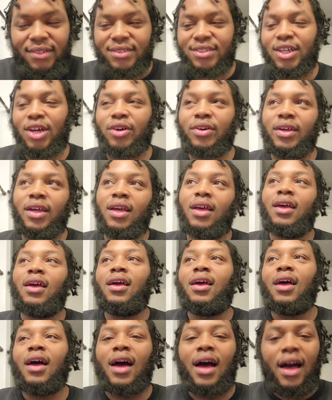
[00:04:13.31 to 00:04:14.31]
So,
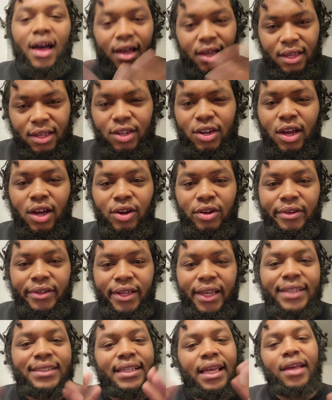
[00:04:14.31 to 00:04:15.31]
uh, you know,
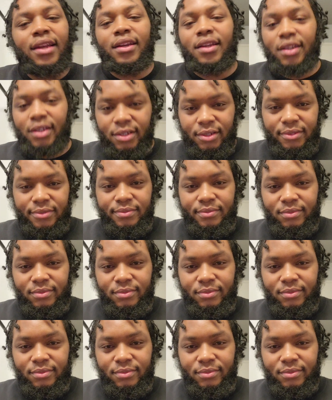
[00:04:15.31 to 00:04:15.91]
it's editing.